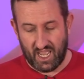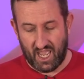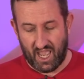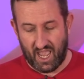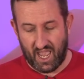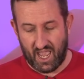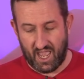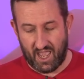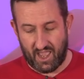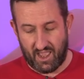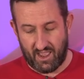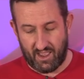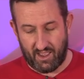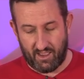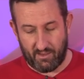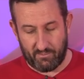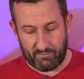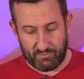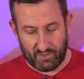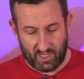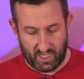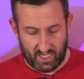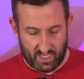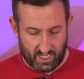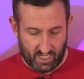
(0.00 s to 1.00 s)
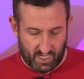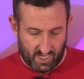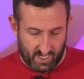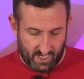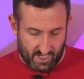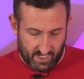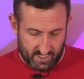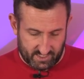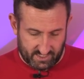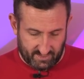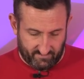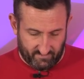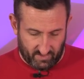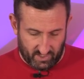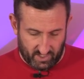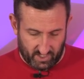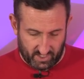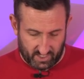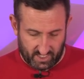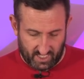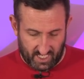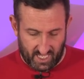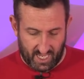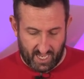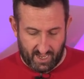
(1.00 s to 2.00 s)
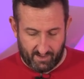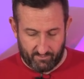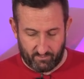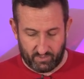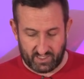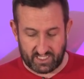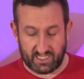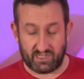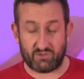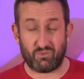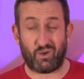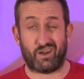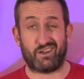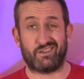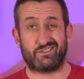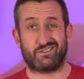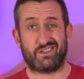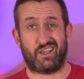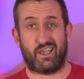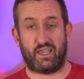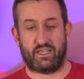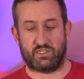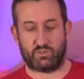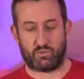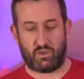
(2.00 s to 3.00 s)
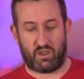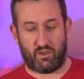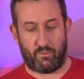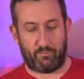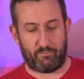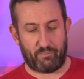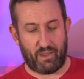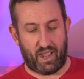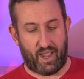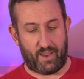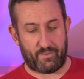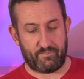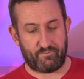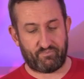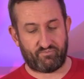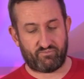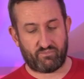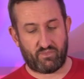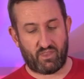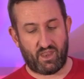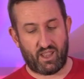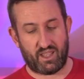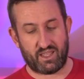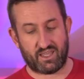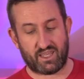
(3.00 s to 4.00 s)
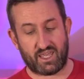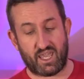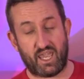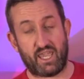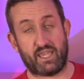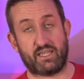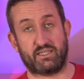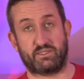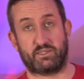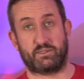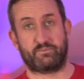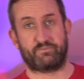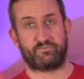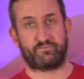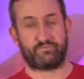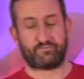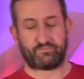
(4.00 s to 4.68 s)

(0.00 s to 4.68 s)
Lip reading: But let's have a look. Yeah, we did one on Dirt as well. But Gears,